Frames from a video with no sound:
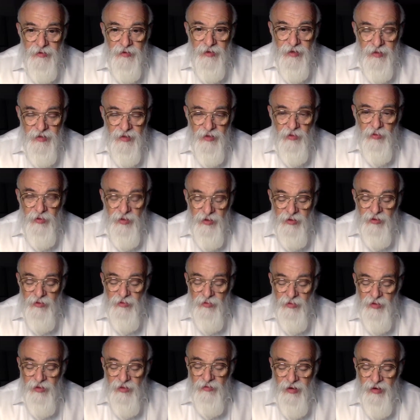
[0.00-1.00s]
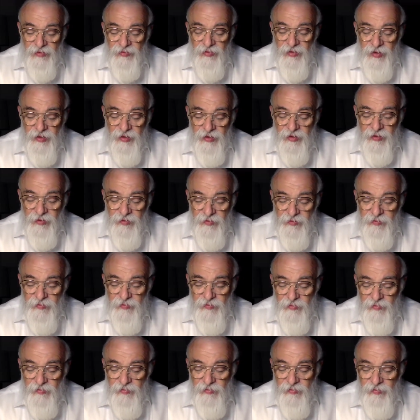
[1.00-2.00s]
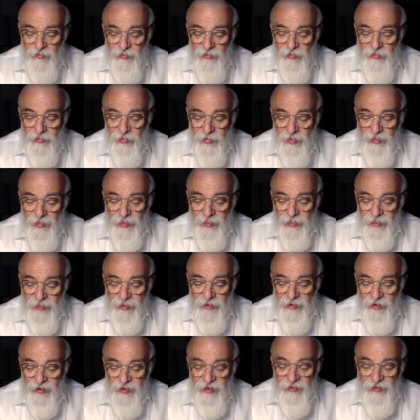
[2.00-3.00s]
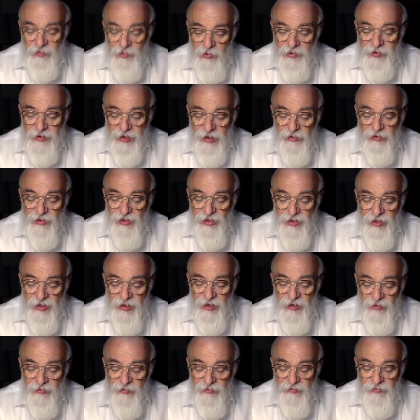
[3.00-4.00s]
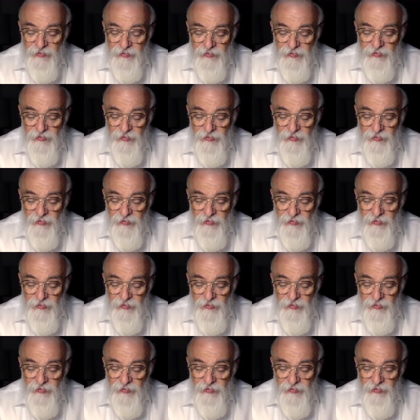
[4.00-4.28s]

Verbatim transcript: And that's what we do through Avodah. Therefore, we're nourishing him.